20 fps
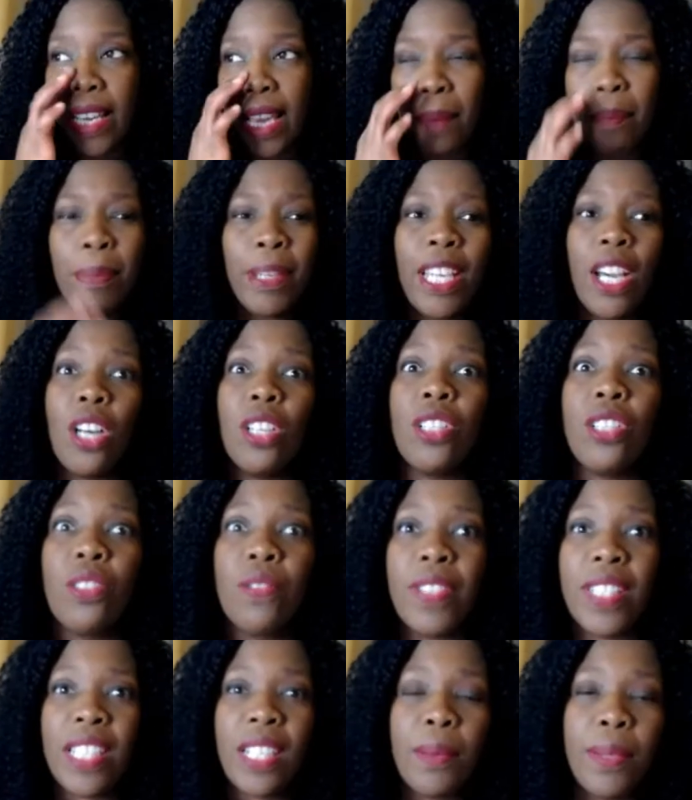And beyond,
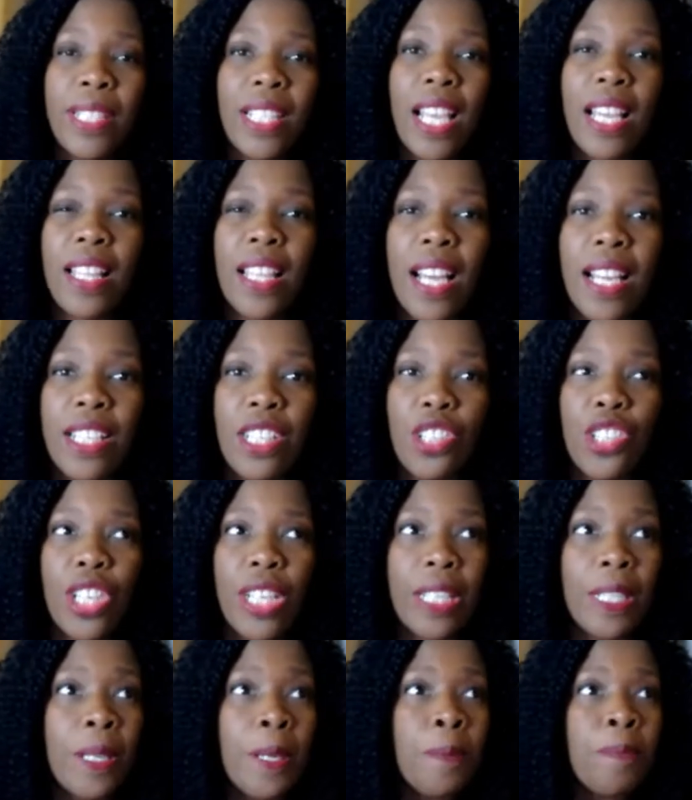obviously, we're setting that
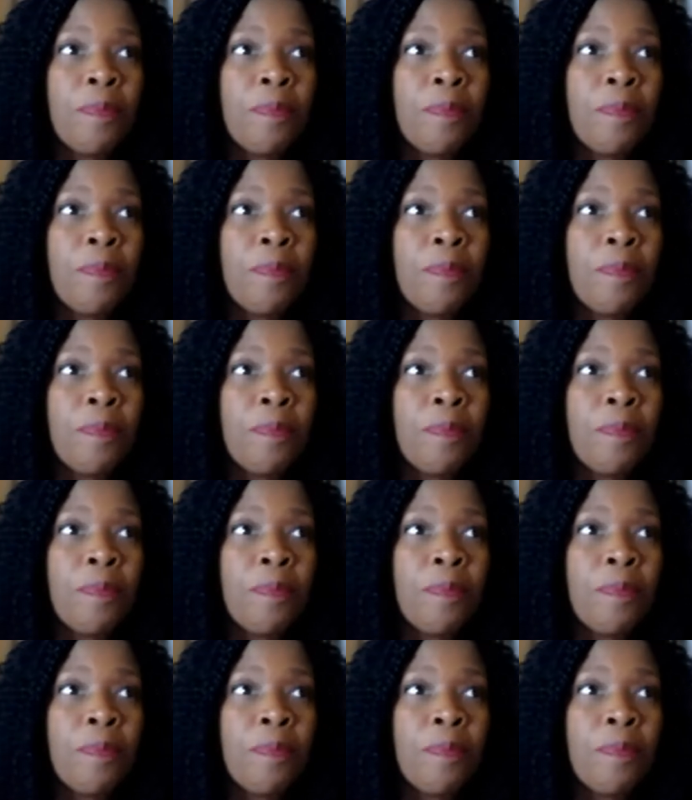energy.